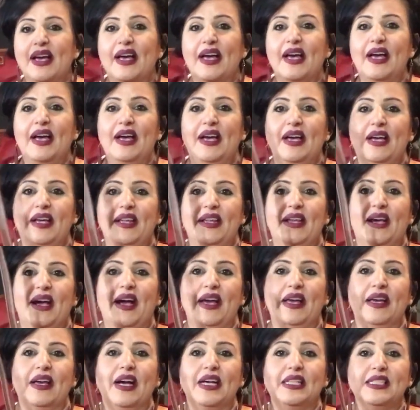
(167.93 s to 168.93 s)
And
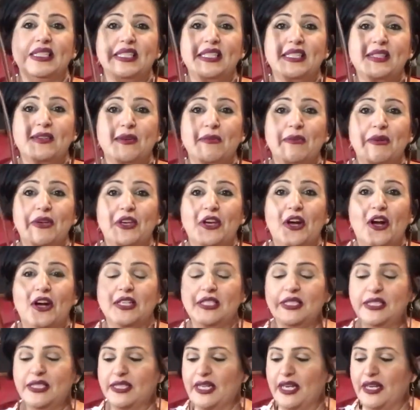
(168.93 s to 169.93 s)
I got this from a yard
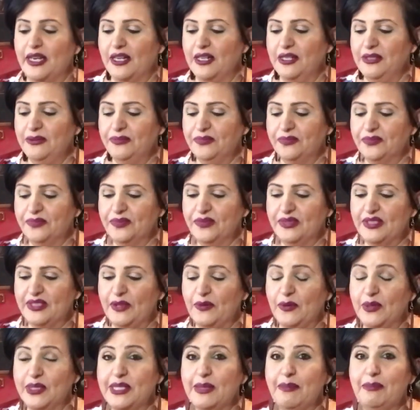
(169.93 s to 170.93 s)
sale. It
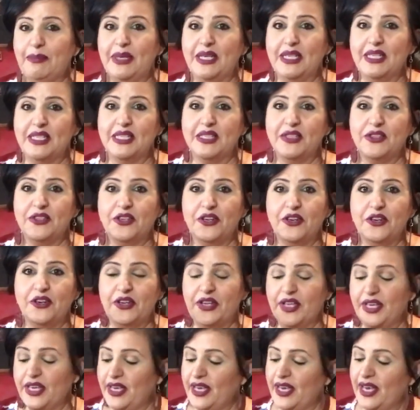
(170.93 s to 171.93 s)
was a bit
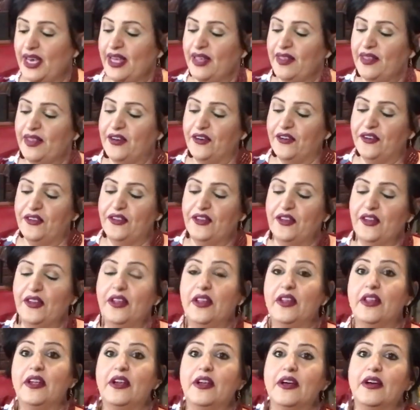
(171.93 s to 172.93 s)
dirty and there's still a
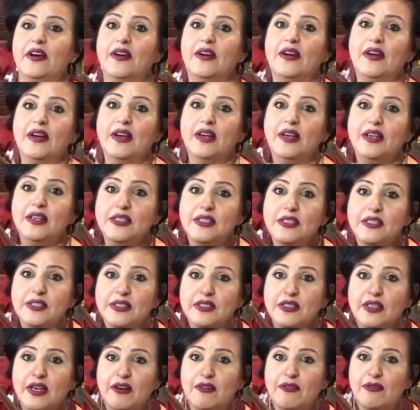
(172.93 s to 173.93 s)
little
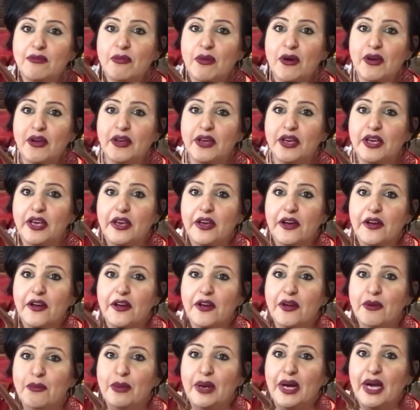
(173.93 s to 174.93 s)
scuff mark
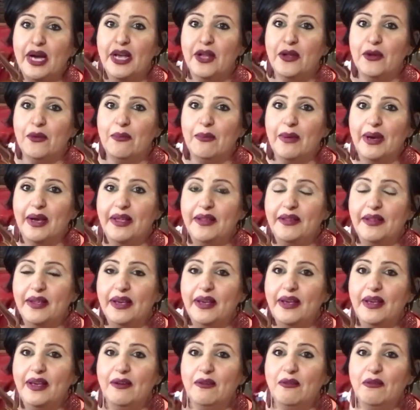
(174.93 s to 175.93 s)
here, but I don't mind
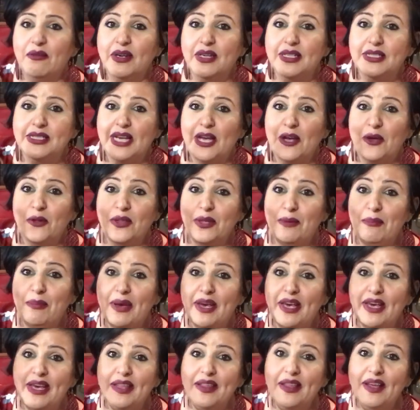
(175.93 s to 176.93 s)
it because I only
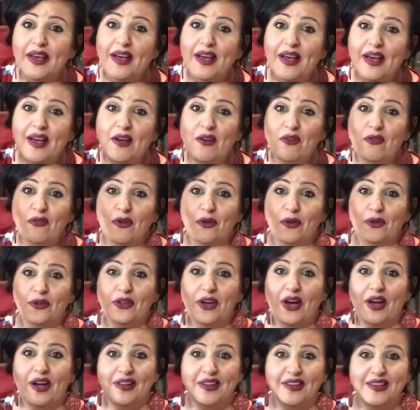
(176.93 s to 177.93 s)
paid $4
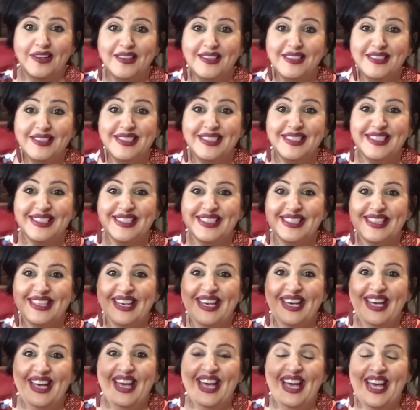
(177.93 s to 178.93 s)

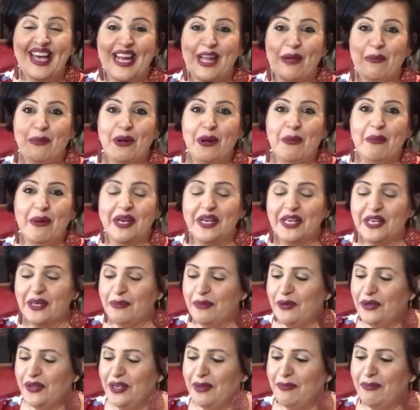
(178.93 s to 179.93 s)
and I put my
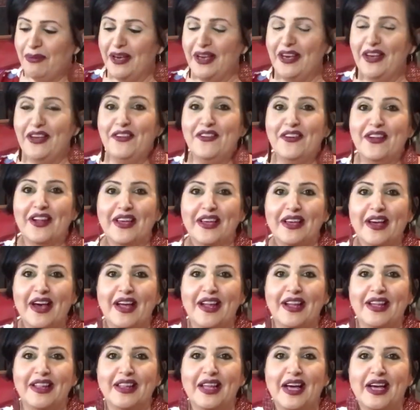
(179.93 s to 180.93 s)
community page and I
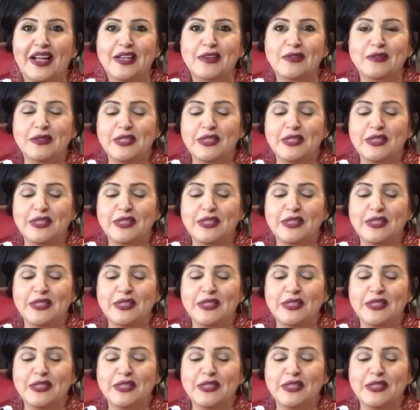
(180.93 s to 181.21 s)
got a lot of